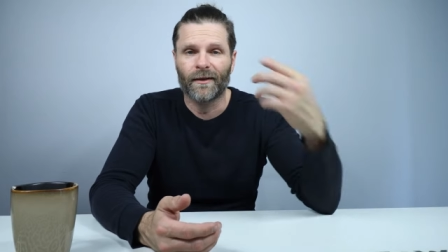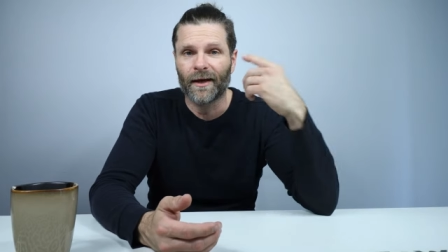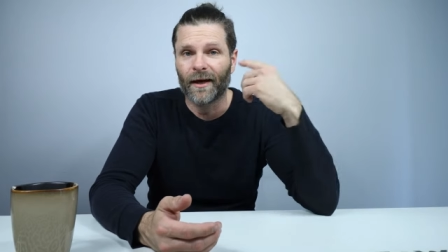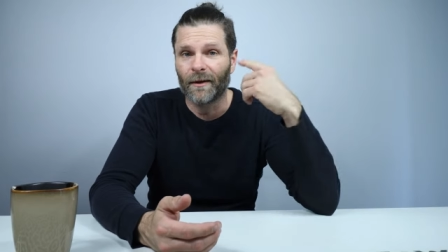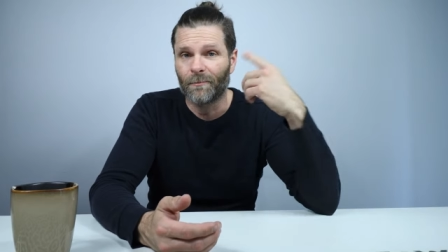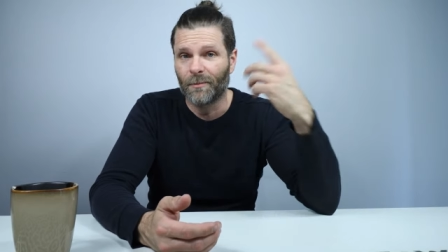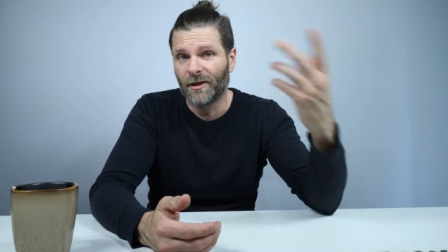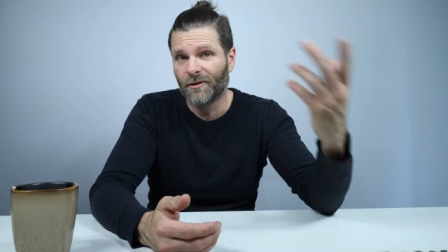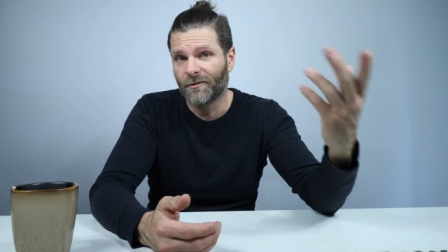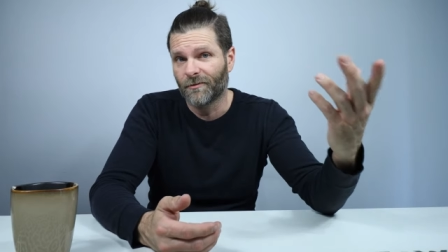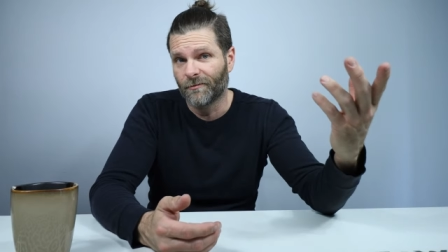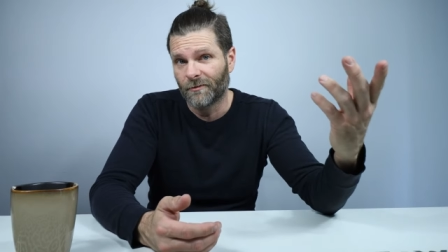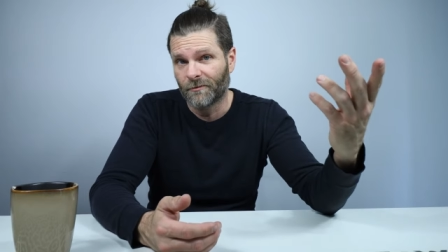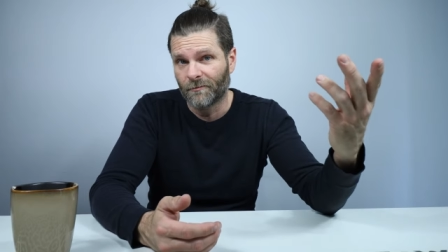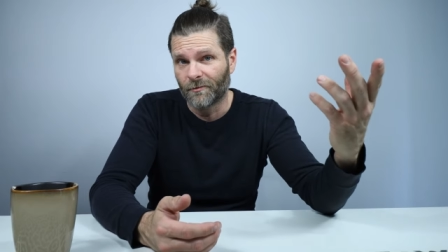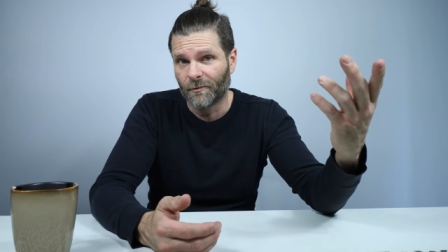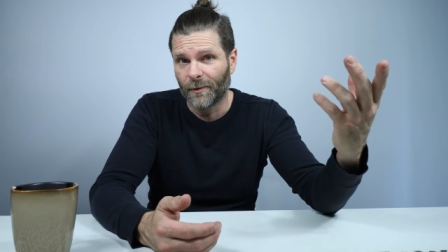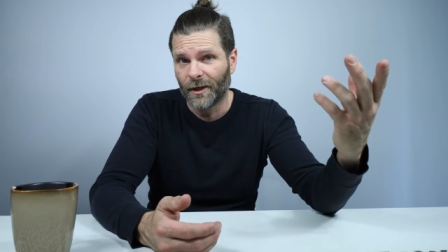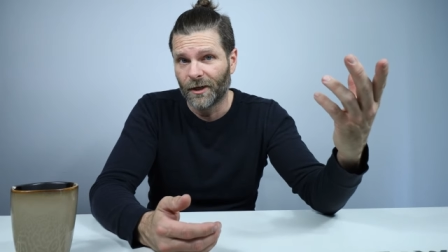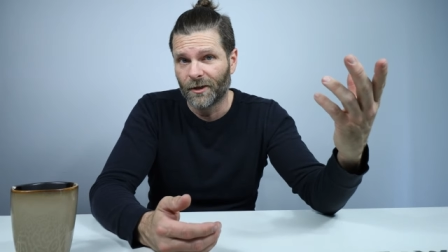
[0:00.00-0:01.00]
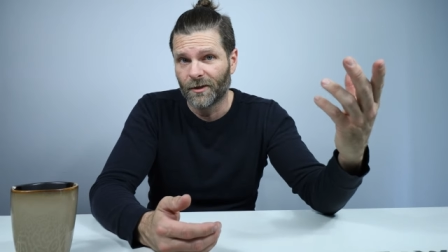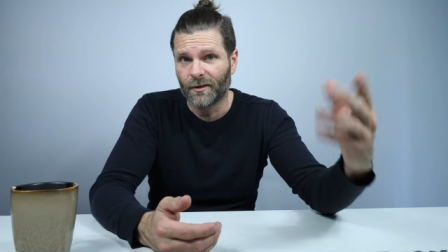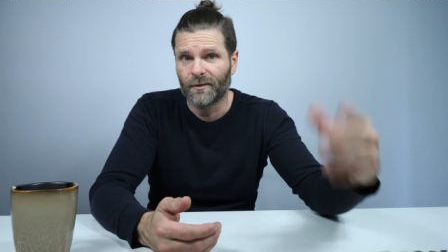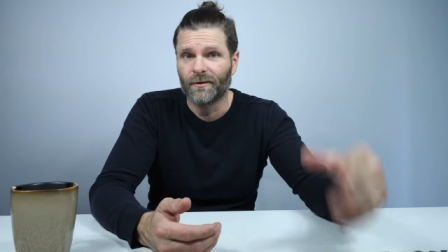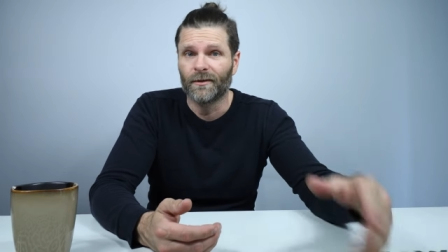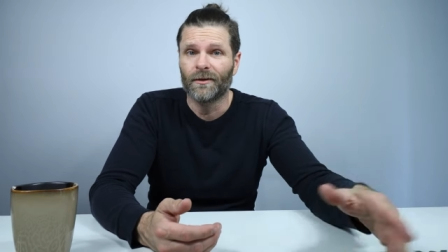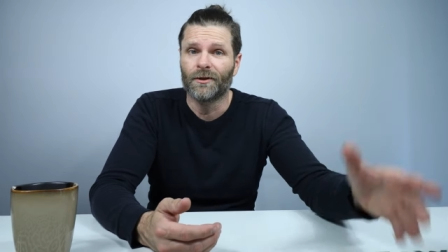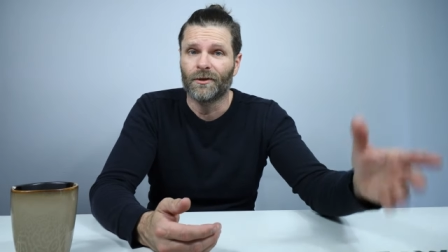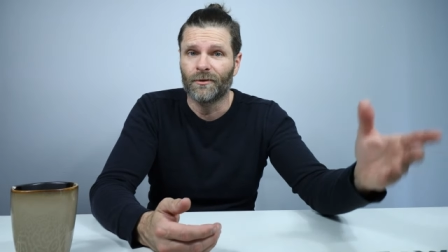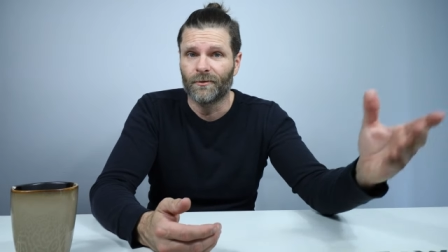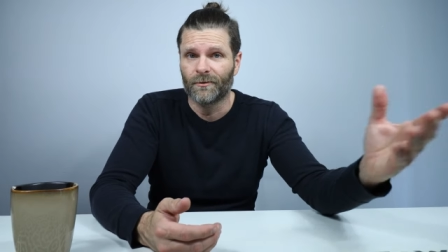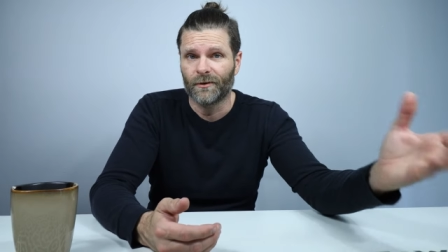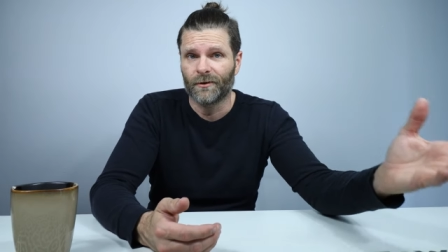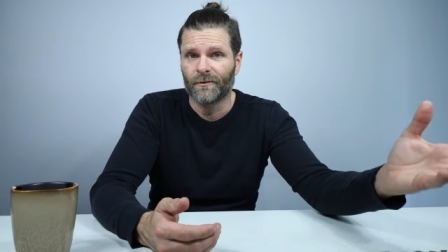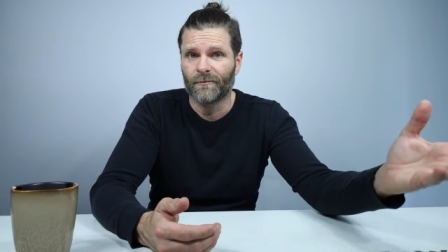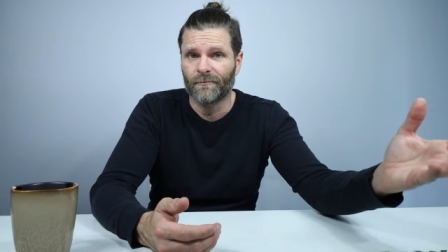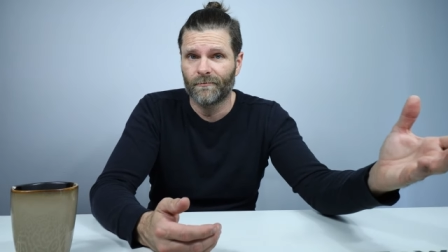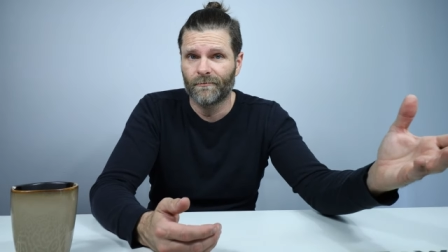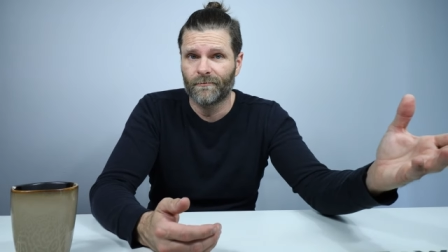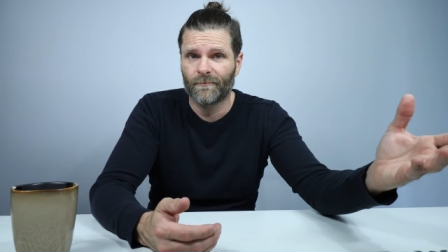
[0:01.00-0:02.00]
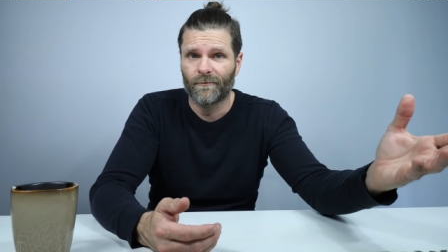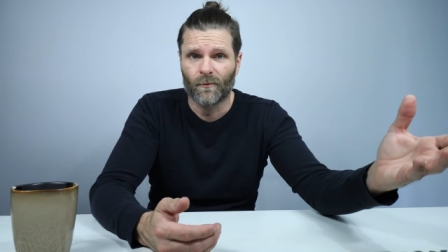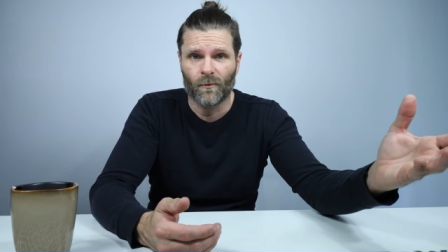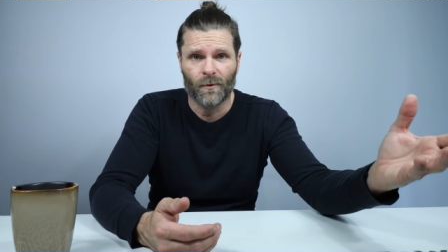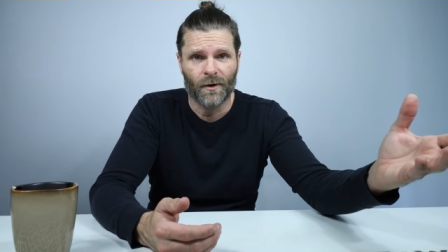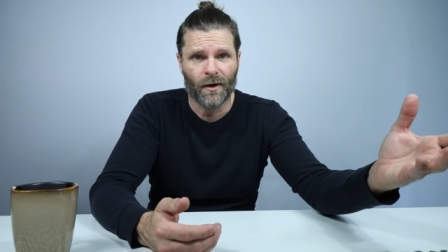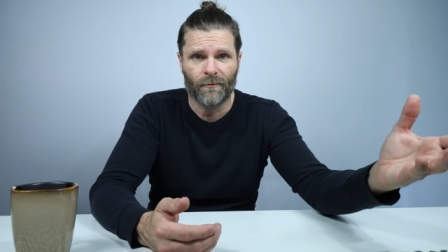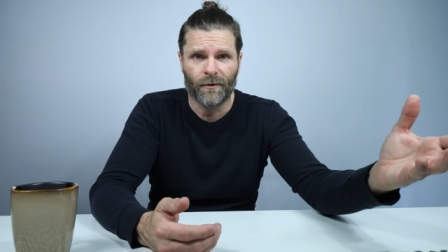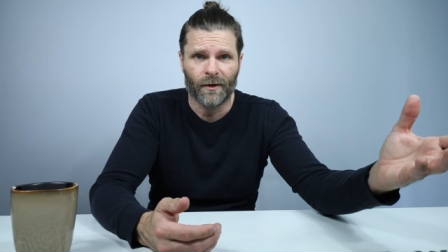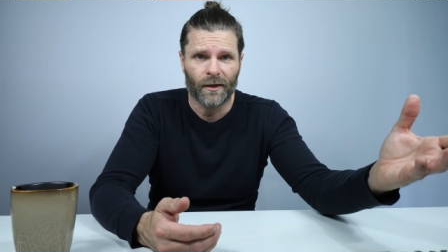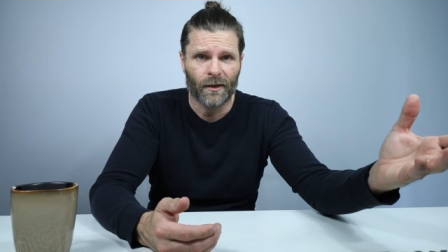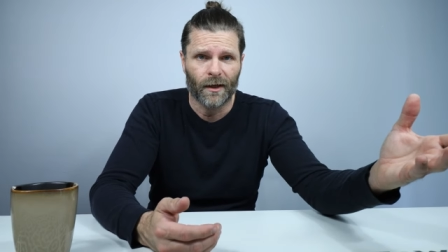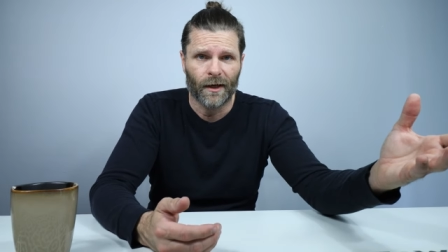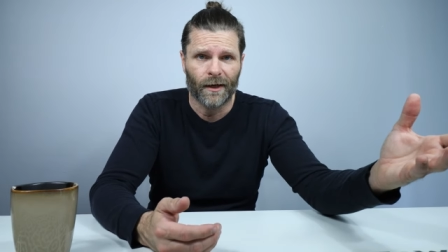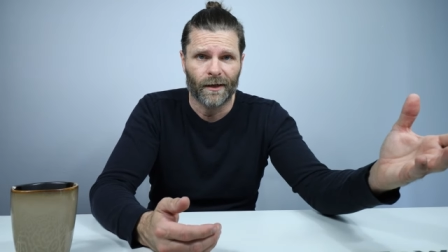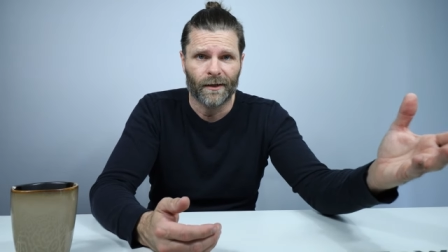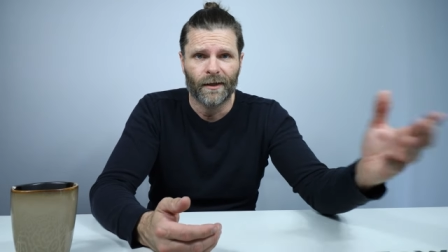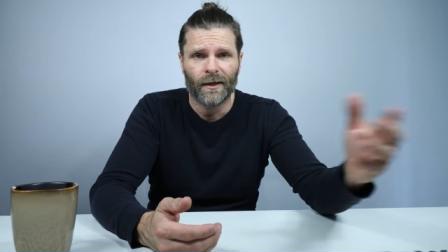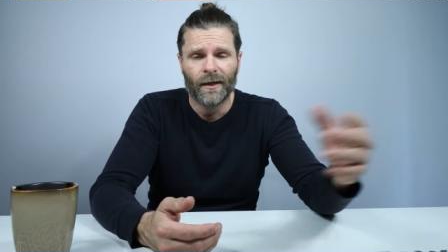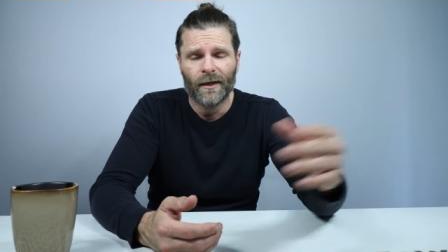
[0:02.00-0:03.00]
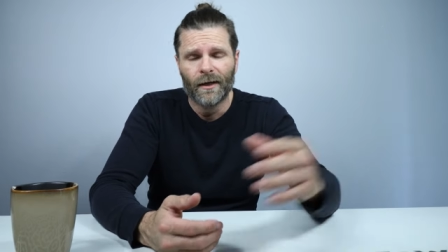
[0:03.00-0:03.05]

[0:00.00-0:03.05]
that piece of information and use it for whatever you'd like.